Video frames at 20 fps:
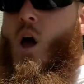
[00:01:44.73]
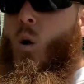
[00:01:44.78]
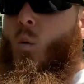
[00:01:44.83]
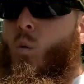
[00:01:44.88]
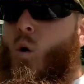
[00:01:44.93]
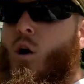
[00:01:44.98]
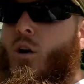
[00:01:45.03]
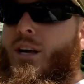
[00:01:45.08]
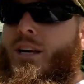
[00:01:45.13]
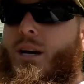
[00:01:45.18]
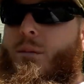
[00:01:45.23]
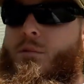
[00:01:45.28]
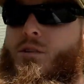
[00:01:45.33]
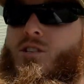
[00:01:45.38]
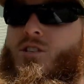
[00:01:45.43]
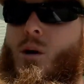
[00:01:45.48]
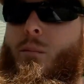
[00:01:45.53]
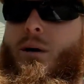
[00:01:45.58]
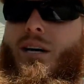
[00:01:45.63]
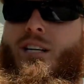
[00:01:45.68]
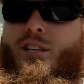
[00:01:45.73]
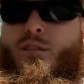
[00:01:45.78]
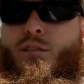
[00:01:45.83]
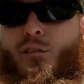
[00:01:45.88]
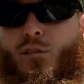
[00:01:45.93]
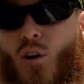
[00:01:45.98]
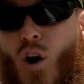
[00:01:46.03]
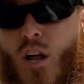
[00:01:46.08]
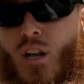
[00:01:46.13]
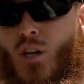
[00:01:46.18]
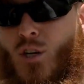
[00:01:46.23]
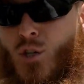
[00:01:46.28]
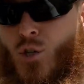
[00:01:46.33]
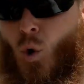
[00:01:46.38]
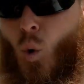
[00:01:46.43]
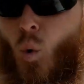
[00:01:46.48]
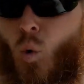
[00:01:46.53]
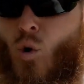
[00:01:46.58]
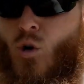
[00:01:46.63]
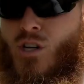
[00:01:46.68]
Walking up to somebody's front
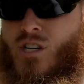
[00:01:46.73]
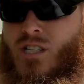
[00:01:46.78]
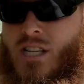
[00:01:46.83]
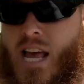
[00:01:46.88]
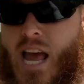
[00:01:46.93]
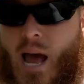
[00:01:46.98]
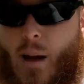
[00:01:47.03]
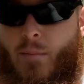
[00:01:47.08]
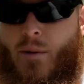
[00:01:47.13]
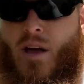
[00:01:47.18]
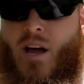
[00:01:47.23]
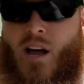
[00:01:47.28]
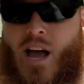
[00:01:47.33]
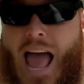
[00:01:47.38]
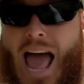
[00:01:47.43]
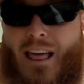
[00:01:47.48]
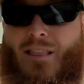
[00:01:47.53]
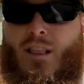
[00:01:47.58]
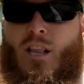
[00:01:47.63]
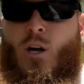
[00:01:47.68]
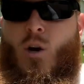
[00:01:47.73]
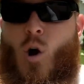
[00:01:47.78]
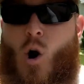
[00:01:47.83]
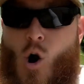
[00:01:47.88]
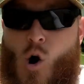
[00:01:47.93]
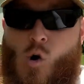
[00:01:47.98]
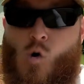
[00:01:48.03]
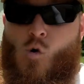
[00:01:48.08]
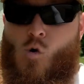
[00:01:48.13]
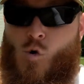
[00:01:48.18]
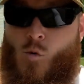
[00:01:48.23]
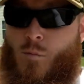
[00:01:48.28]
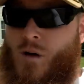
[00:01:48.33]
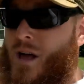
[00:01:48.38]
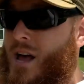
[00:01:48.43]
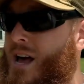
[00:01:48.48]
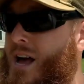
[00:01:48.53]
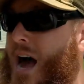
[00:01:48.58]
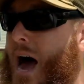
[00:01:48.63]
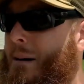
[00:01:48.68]
doorstep at their home,
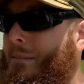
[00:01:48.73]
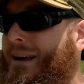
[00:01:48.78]
I